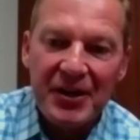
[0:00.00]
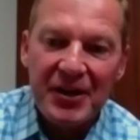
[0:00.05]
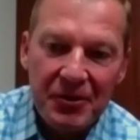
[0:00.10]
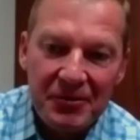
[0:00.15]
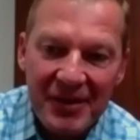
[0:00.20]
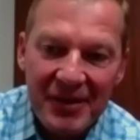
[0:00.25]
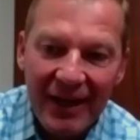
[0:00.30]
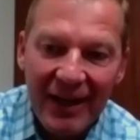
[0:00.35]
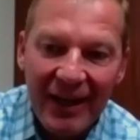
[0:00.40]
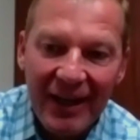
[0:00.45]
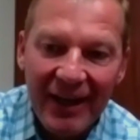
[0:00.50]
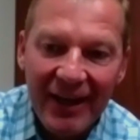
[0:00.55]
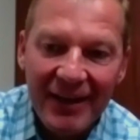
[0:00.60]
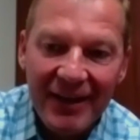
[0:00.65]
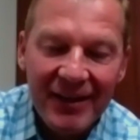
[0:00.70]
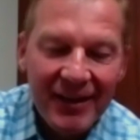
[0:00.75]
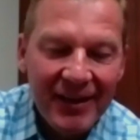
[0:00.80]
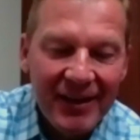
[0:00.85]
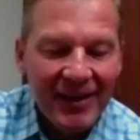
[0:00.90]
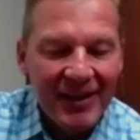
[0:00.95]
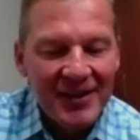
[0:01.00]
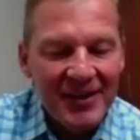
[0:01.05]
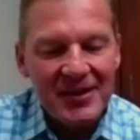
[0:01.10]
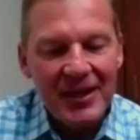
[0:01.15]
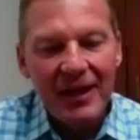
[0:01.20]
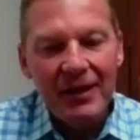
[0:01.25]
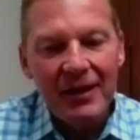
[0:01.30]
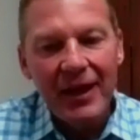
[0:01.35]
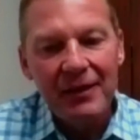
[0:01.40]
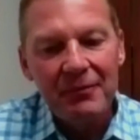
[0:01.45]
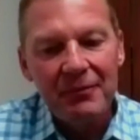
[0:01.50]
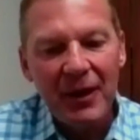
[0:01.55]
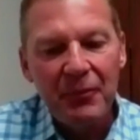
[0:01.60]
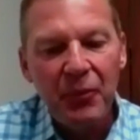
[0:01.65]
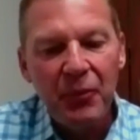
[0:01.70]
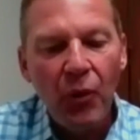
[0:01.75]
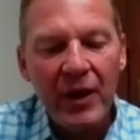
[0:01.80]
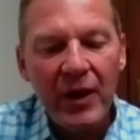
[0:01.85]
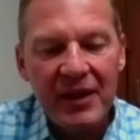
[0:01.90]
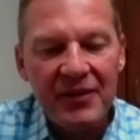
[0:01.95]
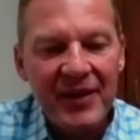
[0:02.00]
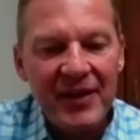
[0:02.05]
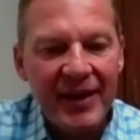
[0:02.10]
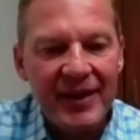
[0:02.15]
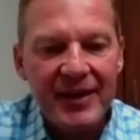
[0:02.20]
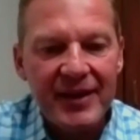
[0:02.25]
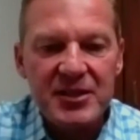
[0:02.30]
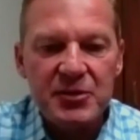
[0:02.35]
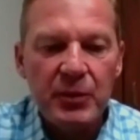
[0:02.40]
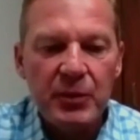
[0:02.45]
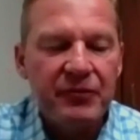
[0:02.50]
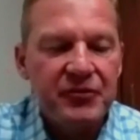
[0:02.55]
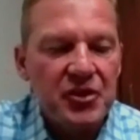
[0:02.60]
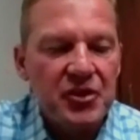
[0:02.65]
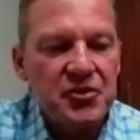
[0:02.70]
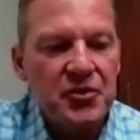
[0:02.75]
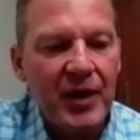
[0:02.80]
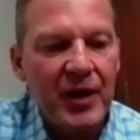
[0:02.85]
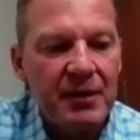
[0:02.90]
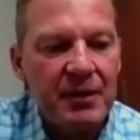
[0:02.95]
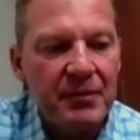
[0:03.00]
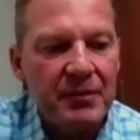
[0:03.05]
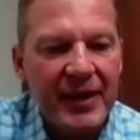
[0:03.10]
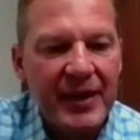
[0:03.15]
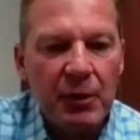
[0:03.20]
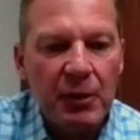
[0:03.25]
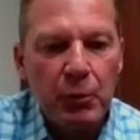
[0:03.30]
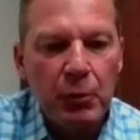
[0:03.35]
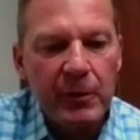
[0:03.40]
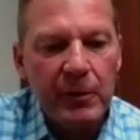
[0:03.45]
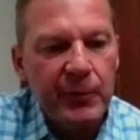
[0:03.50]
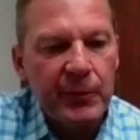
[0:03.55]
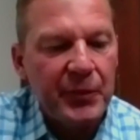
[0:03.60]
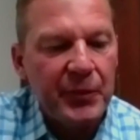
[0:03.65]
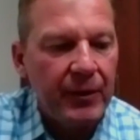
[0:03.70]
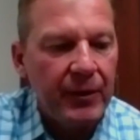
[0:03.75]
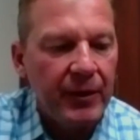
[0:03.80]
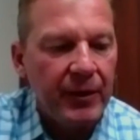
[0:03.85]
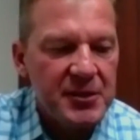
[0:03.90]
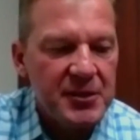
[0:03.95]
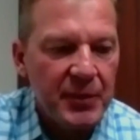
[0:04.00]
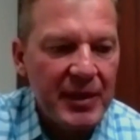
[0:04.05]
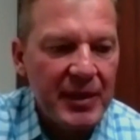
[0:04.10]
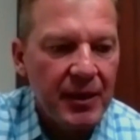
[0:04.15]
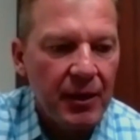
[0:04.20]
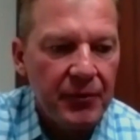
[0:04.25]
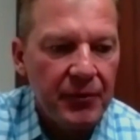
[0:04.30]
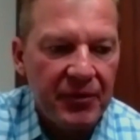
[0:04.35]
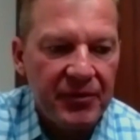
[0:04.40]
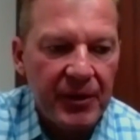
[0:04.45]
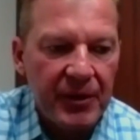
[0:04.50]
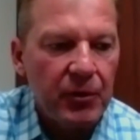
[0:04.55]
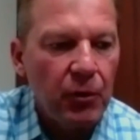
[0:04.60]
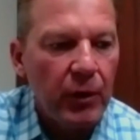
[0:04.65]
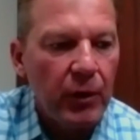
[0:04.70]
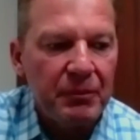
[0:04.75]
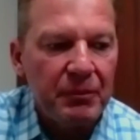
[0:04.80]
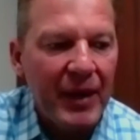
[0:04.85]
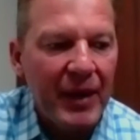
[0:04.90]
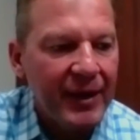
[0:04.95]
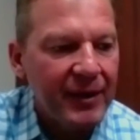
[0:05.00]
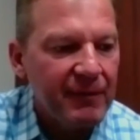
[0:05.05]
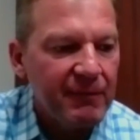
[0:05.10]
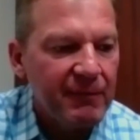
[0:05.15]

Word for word: a new deadline. I see how. And, and my point in that is, we've just tried to make it work for parents. We know that they're going back